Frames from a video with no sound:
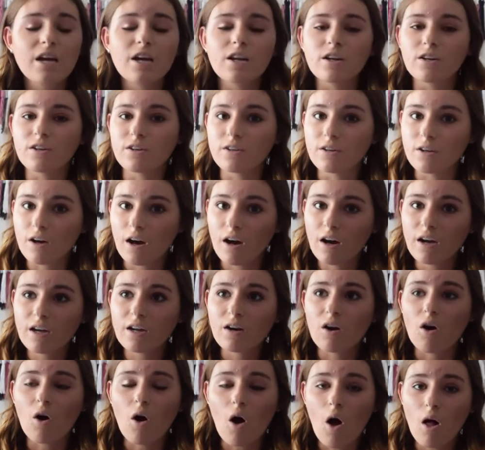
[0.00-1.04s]

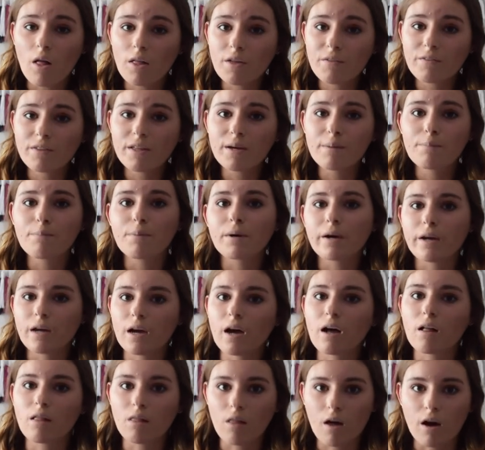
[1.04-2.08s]
Not all of them, but
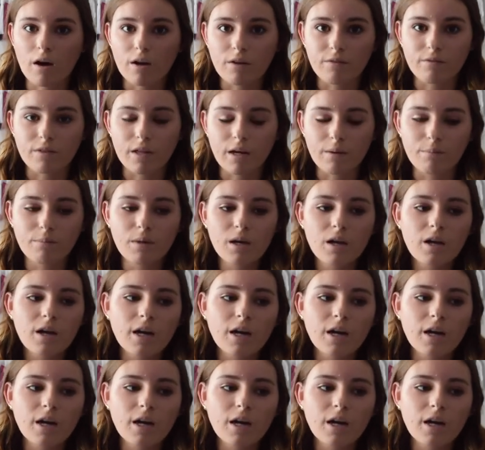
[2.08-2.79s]
a lot of them,